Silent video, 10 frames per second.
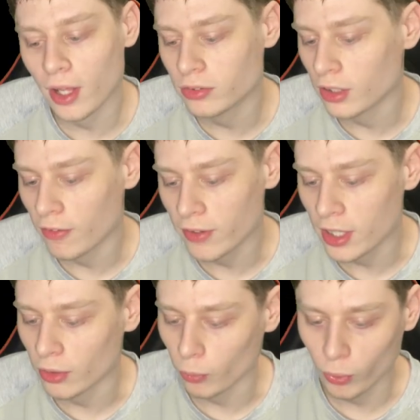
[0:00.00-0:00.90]
stuff
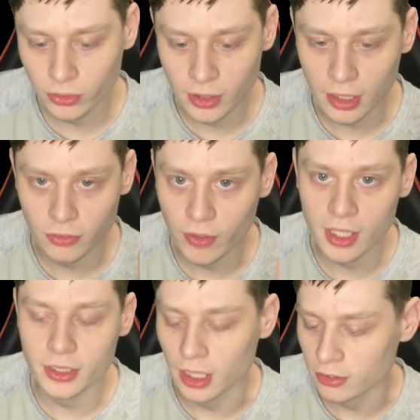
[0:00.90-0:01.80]
either. Once that's
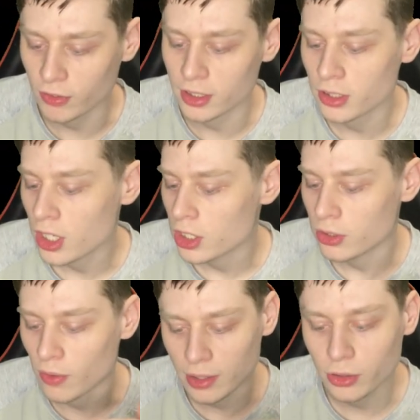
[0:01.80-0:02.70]
finished, that's finished. You
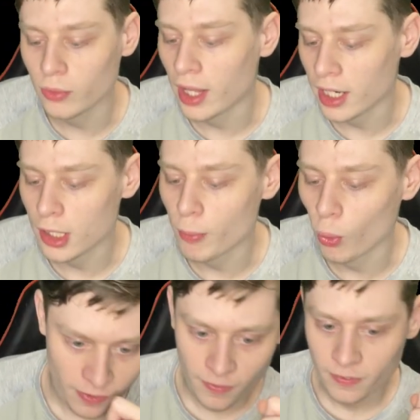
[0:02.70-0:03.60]
don't have to do that
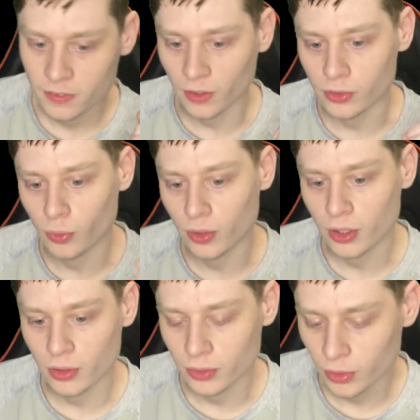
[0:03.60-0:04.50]
anymore. So you want
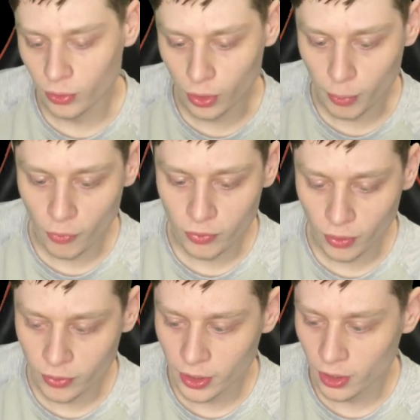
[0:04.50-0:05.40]
to come
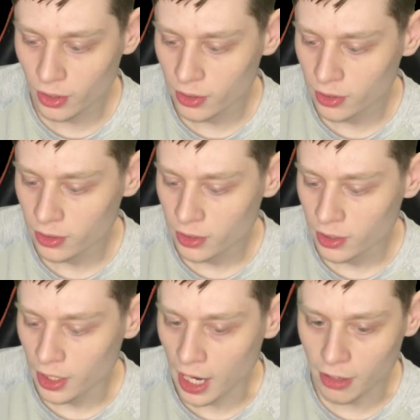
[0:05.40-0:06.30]
over here.
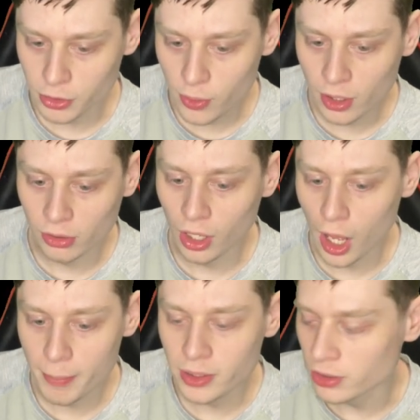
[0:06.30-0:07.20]
After you enter
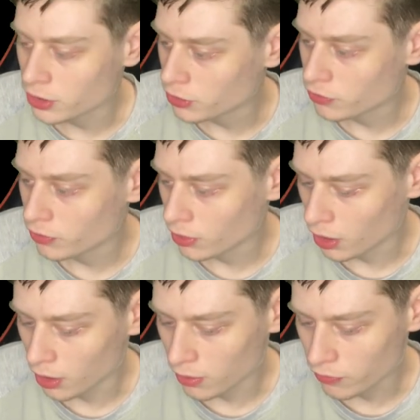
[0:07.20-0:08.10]
lobbies, it should
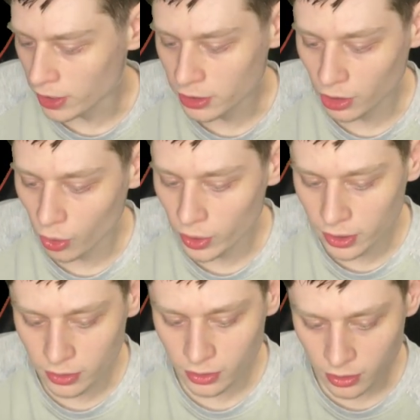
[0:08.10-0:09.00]
finish loading.
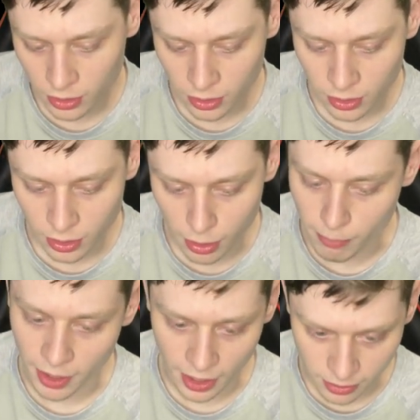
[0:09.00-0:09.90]
In
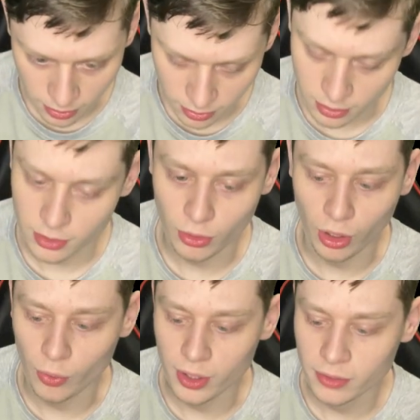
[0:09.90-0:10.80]
my case, it's still
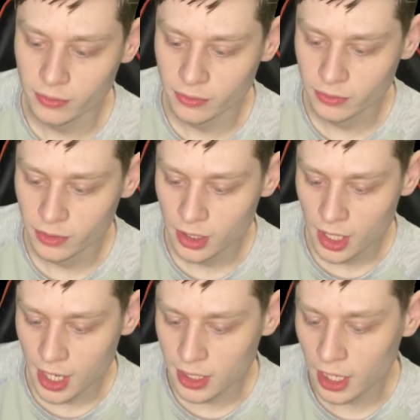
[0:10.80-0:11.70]
loading.
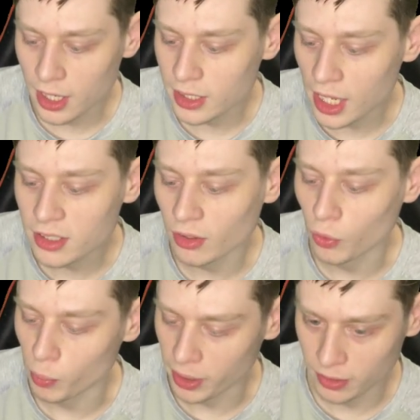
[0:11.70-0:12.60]
It takes a
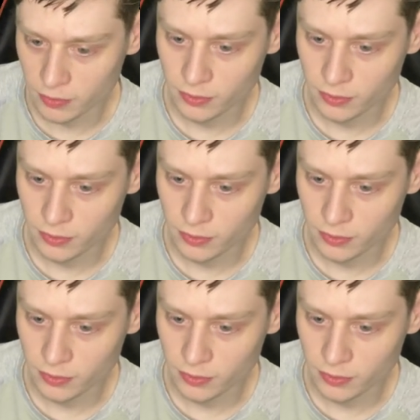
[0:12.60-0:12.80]
little bit.